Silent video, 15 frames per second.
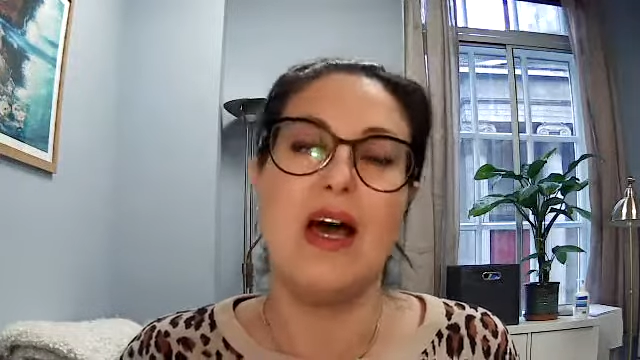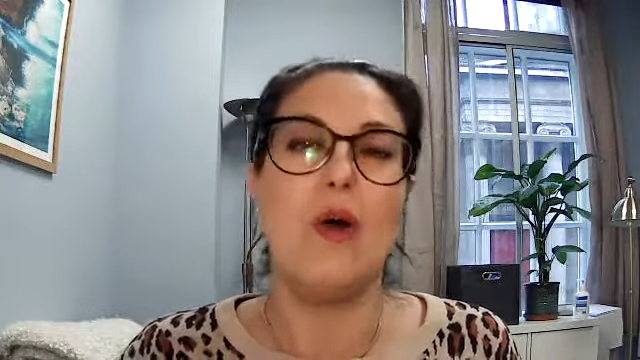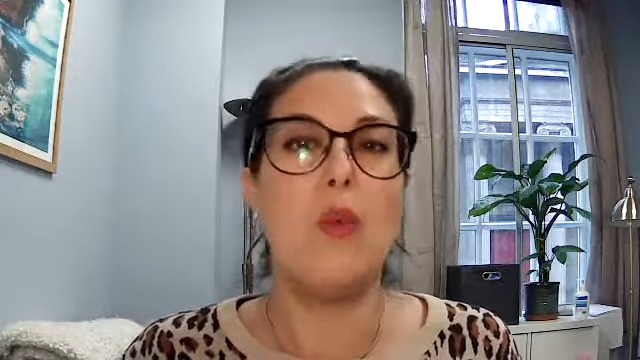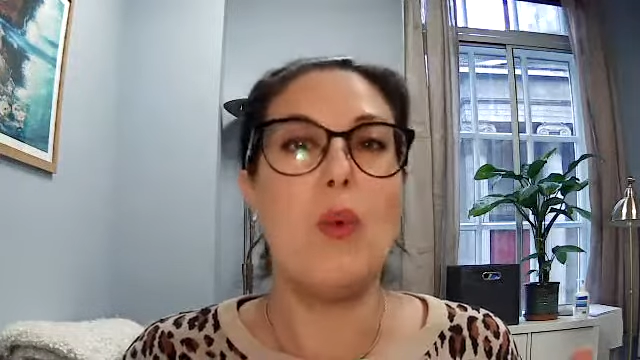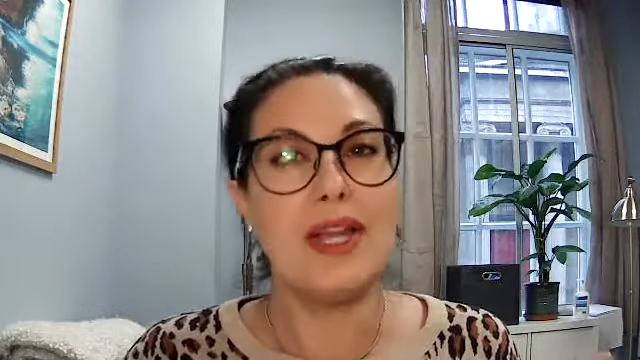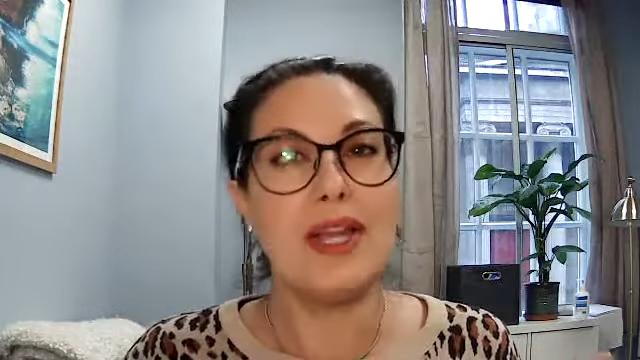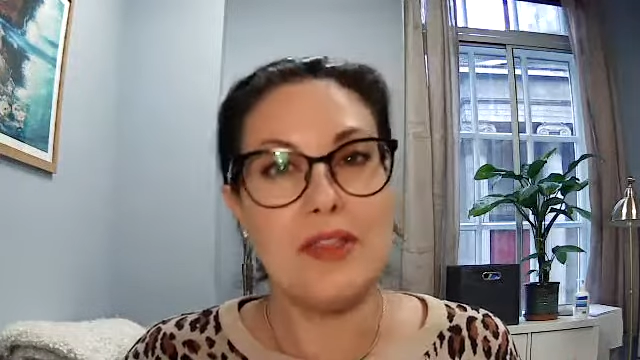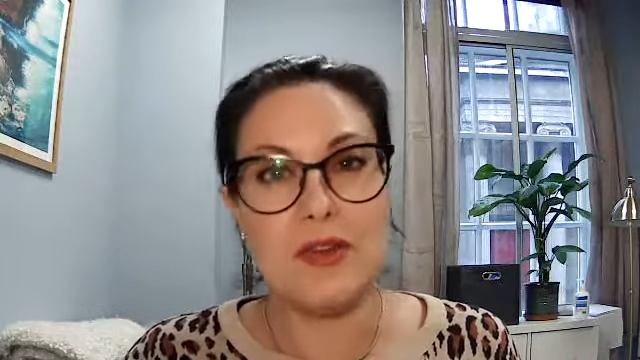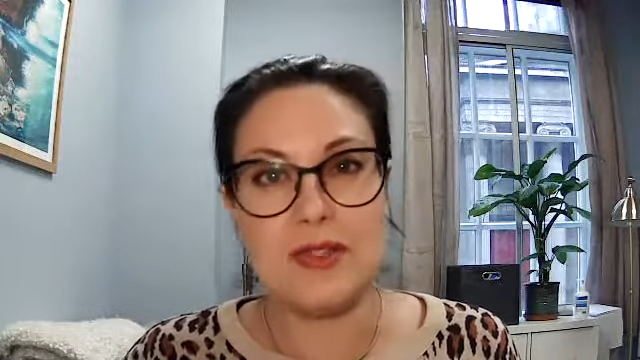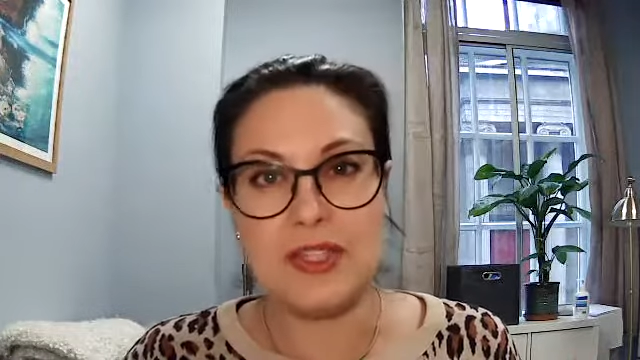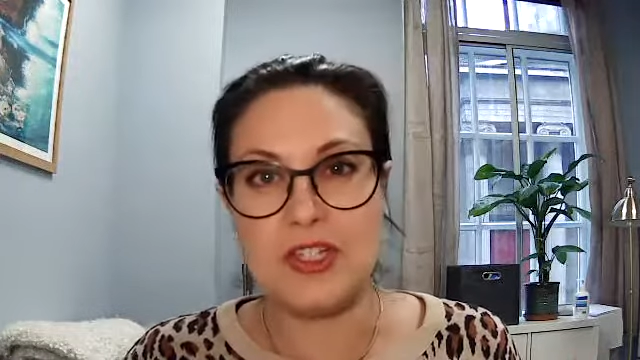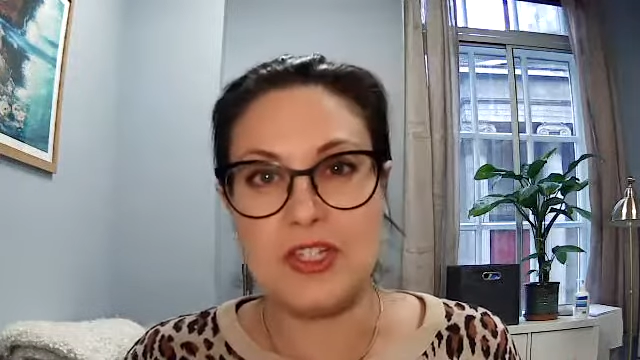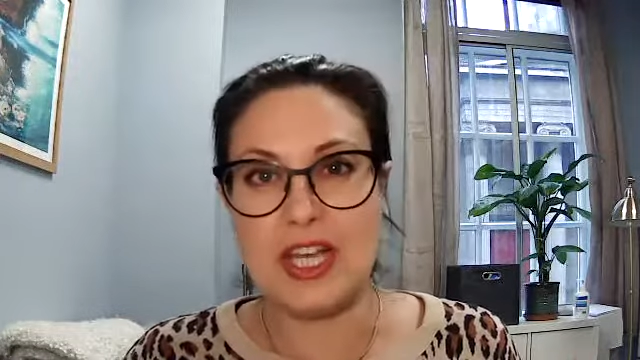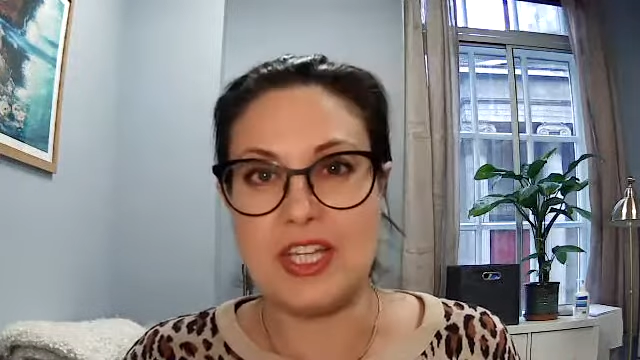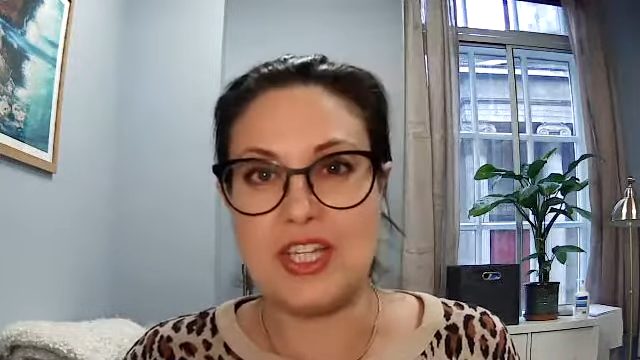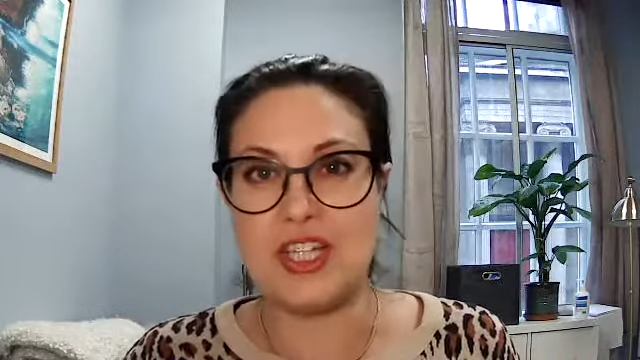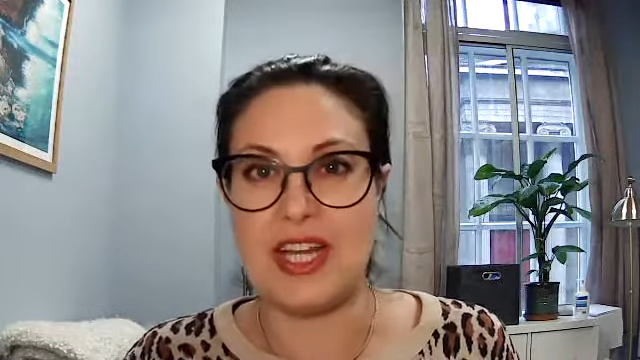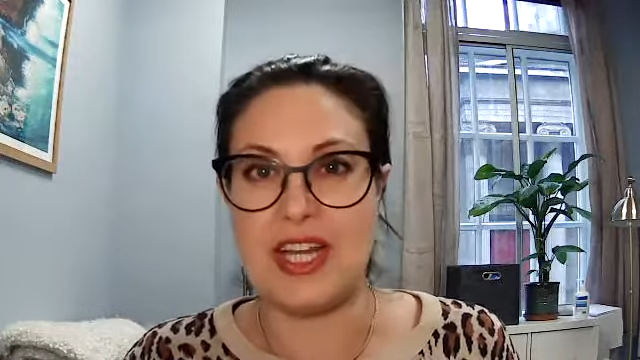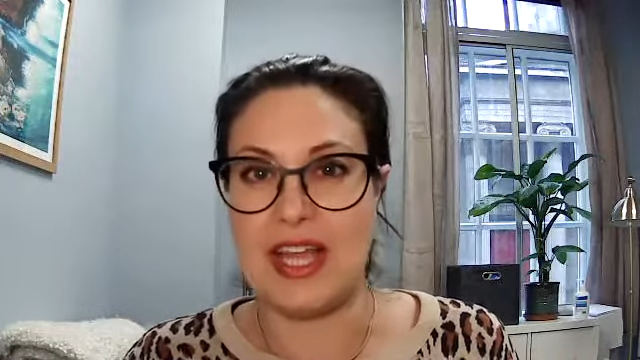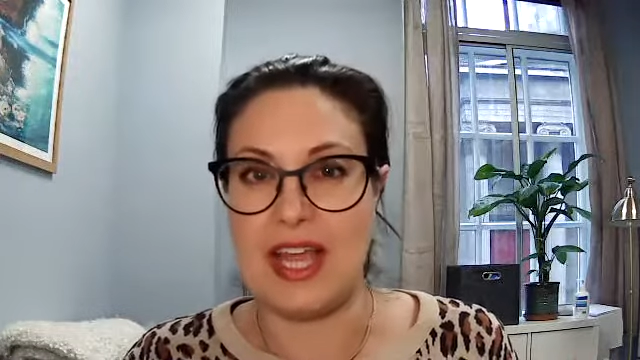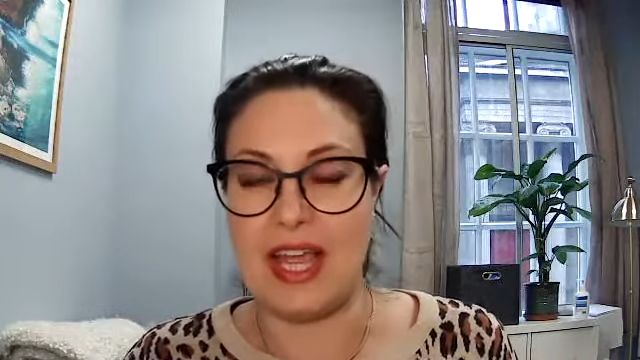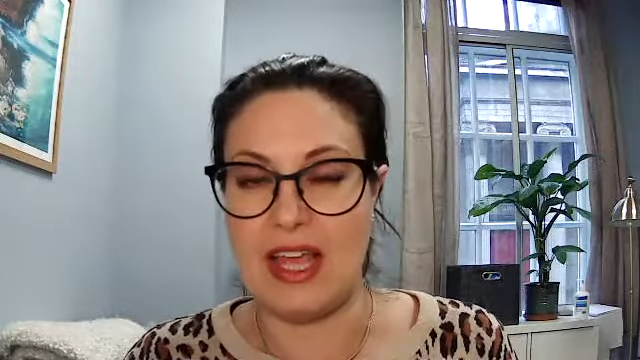One other
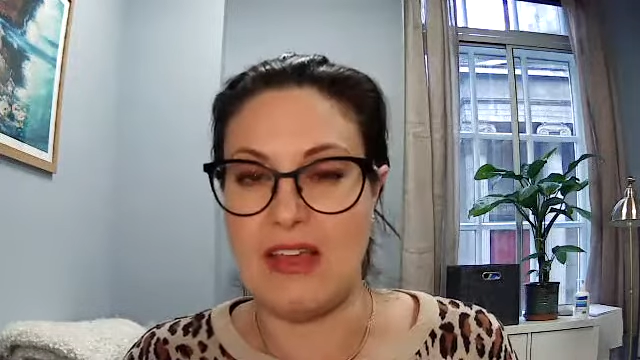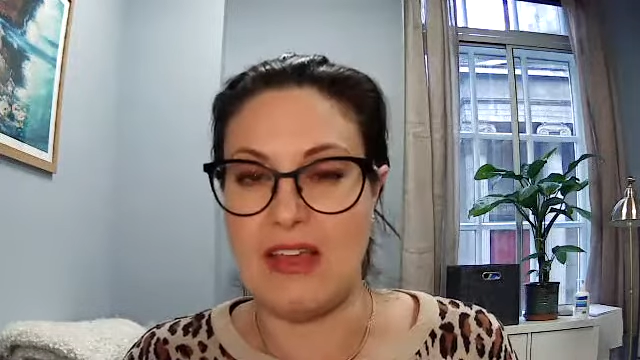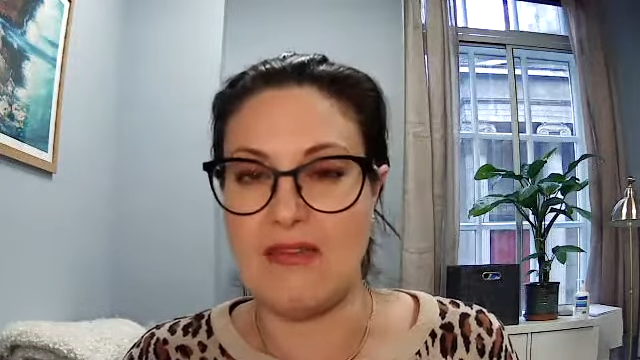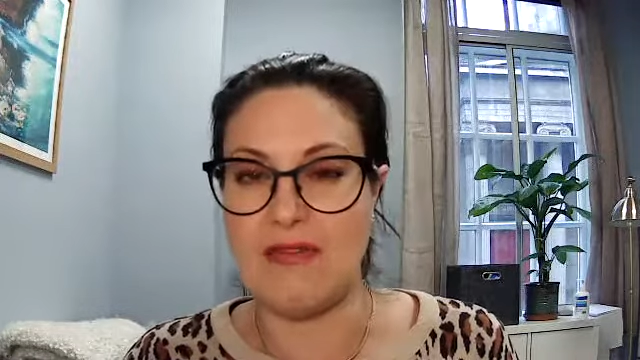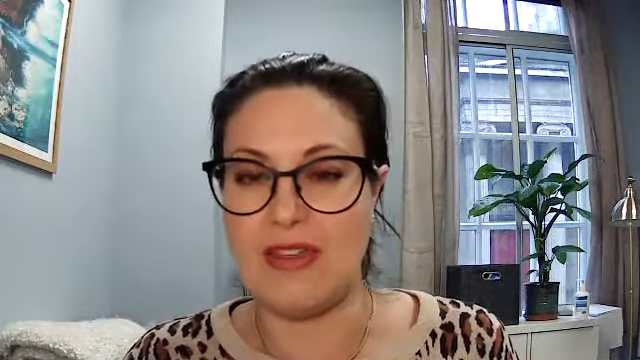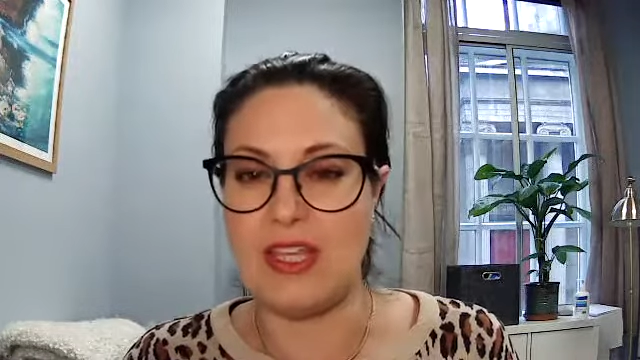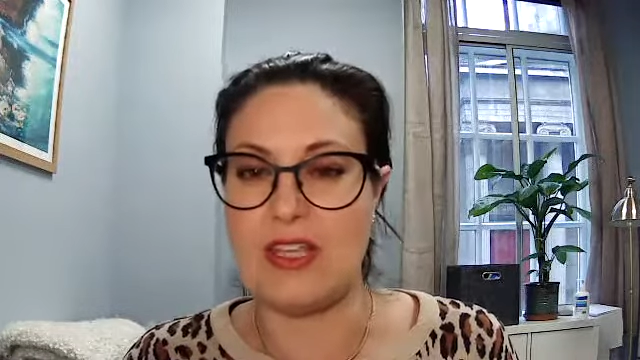suggestion I have